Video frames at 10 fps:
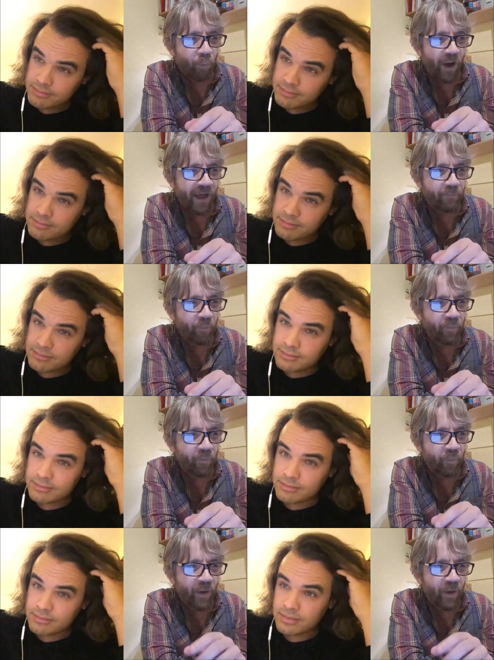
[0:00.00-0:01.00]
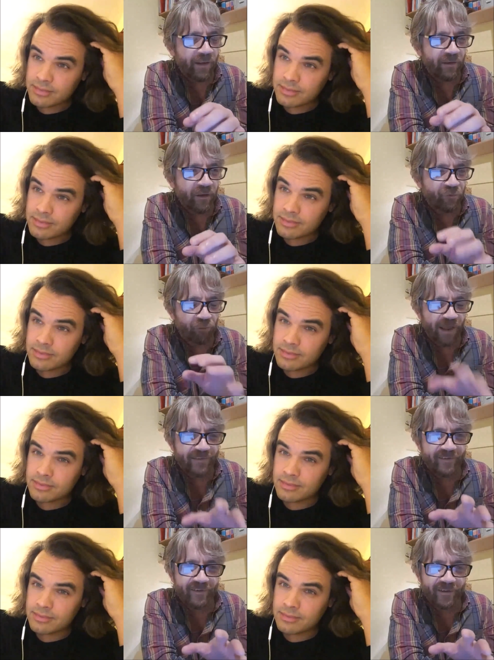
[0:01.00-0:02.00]
Speaker 1: where it's
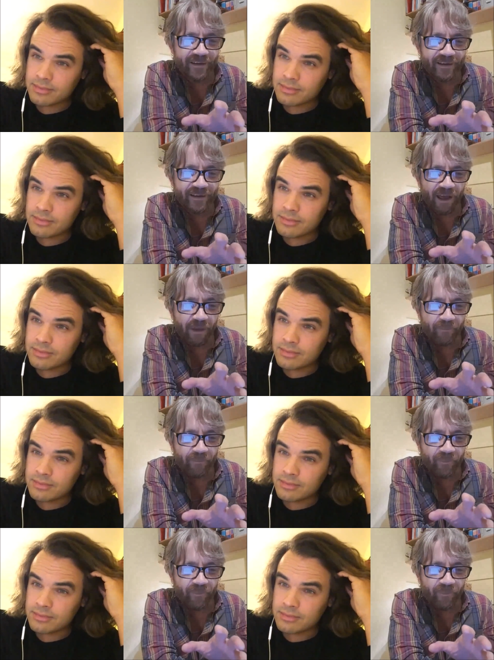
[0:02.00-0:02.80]
related to the